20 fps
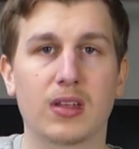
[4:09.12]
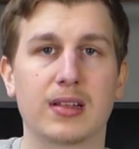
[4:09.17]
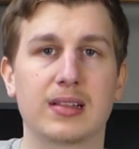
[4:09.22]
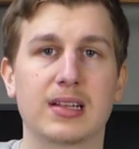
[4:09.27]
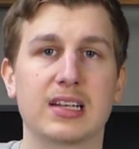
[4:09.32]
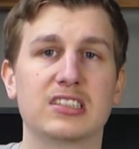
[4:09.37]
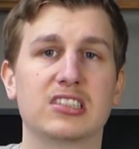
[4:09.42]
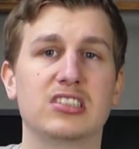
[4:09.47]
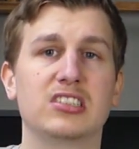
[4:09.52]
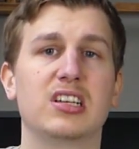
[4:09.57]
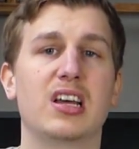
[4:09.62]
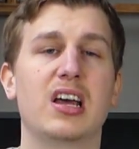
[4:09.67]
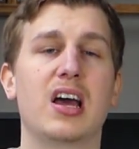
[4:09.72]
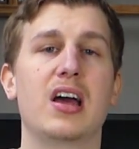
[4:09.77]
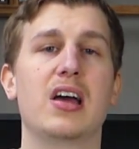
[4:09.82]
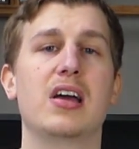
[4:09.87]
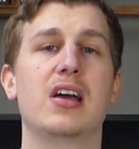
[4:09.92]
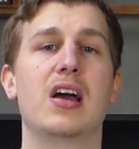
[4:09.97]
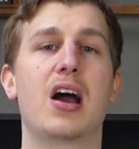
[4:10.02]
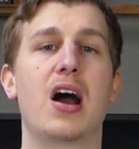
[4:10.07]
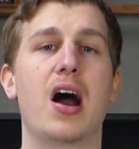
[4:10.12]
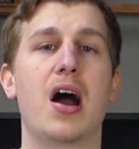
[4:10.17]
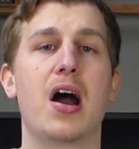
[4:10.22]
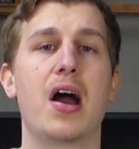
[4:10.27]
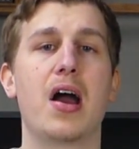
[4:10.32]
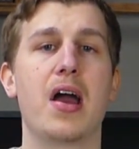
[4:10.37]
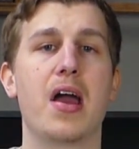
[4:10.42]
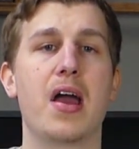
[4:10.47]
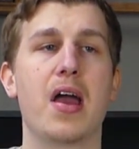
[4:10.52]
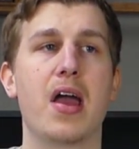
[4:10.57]
That's
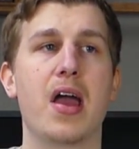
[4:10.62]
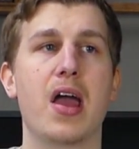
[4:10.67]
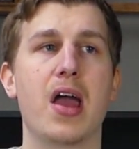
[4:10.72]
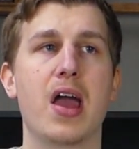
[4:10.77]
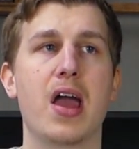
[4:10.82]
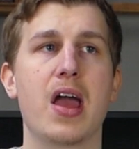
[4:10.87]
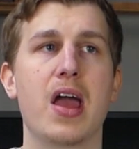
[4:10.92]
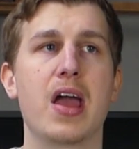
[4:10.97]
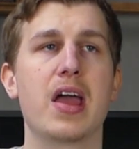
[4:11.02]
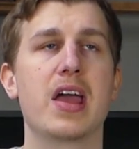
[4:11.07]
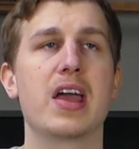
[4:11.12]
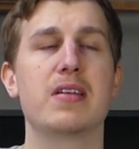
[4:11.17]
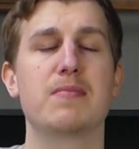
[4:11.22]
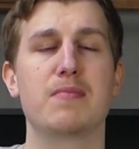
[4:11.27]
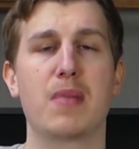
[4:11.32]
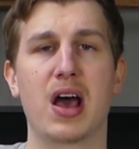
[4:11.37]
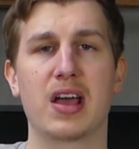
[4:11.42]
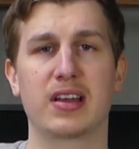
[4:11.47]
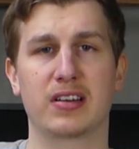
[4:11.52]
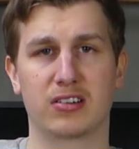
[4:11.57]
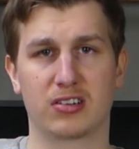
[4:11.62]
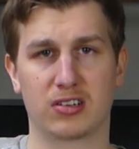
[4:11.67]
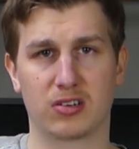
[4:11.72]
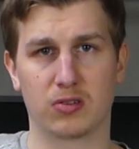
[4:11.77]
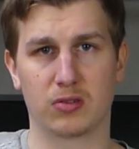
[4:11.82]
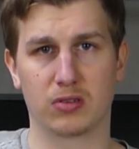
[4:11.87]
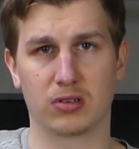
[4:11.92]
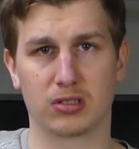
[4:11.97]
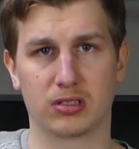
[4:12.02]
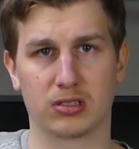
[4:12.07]
an A minor
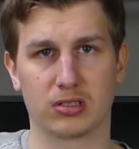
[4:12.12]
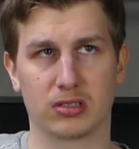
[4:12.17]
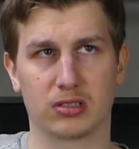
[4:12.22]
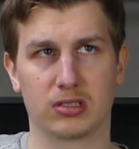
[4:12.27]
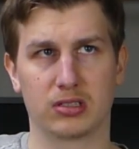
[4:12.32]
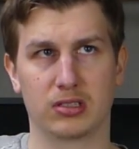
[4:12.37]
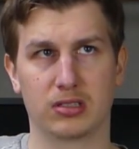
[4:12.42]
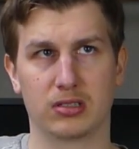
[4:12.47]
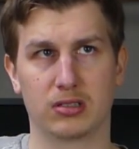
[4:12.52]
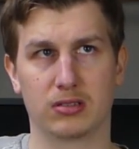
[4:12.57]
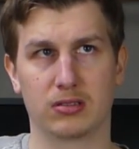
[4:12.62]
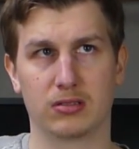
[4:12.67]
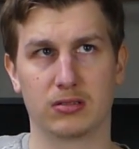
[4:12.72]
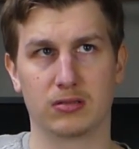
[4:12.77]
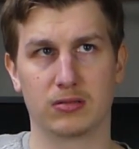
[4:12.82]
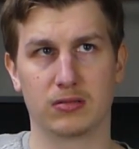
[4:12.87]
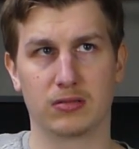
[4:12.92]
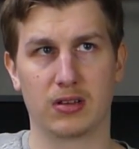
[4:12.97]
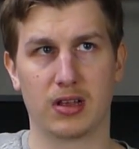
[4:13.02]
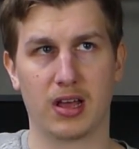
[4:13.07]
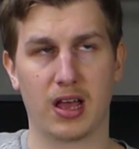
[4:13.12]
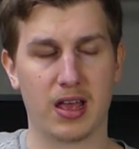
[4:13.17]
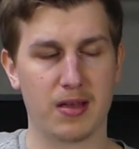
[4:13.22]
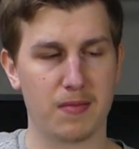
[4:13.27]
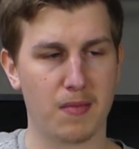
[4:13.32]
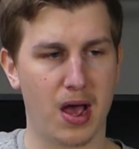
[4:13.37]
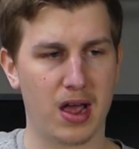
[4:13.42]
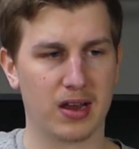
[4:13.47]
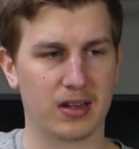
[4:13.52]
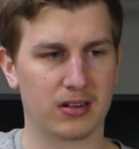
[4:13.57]
chord. A
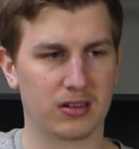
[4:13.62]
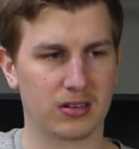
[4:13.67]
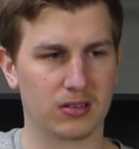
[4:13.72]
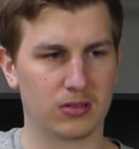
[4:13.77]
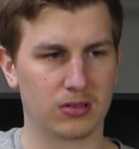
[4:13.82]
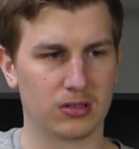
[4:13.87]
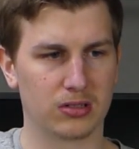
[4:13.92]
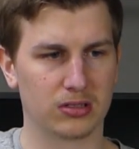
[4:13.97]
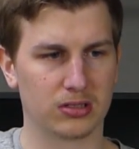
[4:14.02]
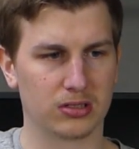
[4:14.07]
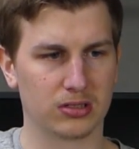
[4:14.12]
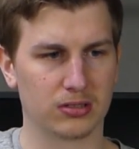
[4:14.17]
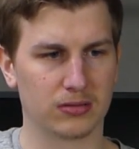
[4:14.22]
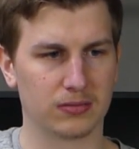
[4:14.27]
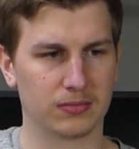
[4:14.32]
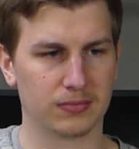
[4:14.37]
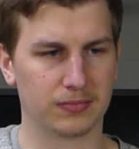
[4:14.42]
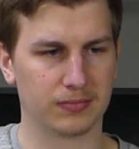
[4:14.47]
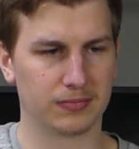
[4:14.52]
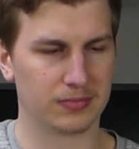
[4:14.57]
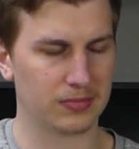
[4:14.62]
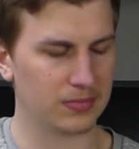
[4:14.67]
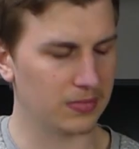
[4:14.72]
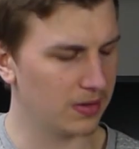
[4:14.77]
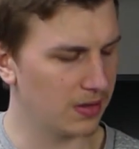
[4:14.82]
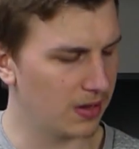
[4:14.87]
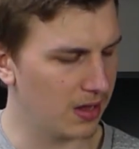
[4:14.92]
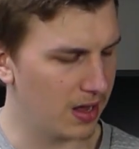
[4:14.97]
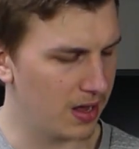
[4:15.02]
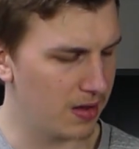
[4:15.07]
minor chord. A
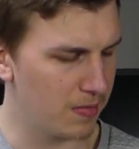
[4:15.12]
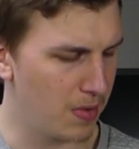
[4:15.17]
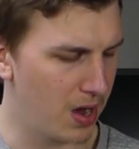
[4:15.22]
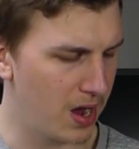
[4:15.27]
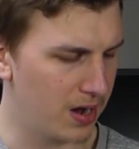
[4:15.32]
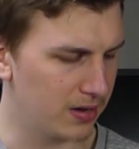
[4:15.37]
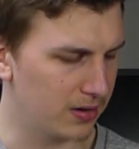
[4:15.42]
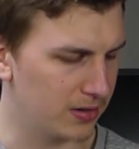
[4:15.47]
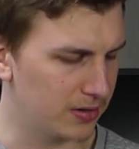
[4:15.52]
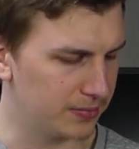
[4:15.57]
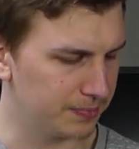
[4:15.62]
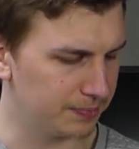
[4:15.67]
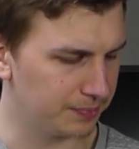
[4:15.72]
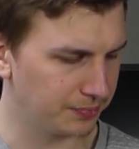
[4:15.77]
minor.